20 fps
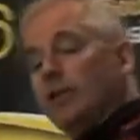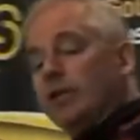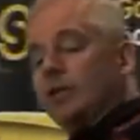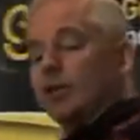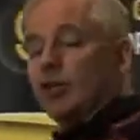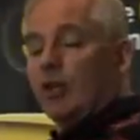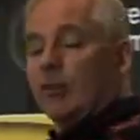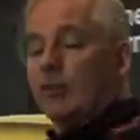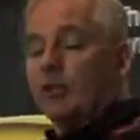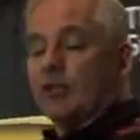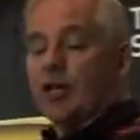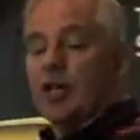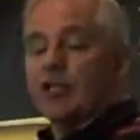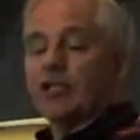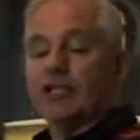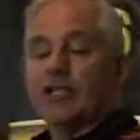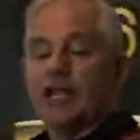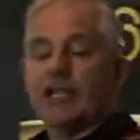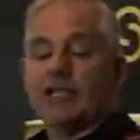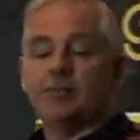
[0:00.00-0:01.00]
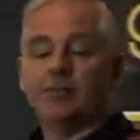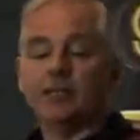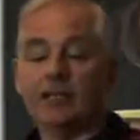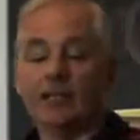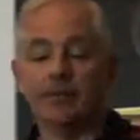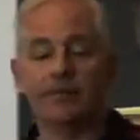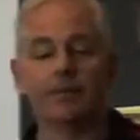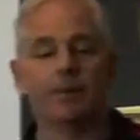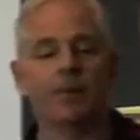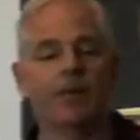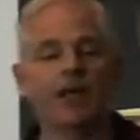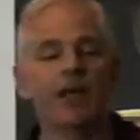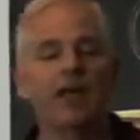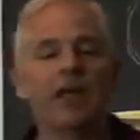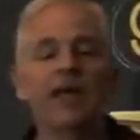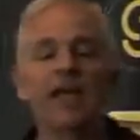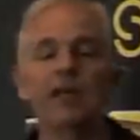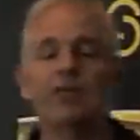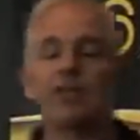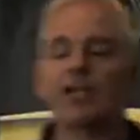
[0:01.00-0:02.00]
picked the top of the 1980 peak.
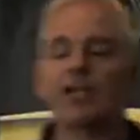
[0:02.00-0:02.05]
He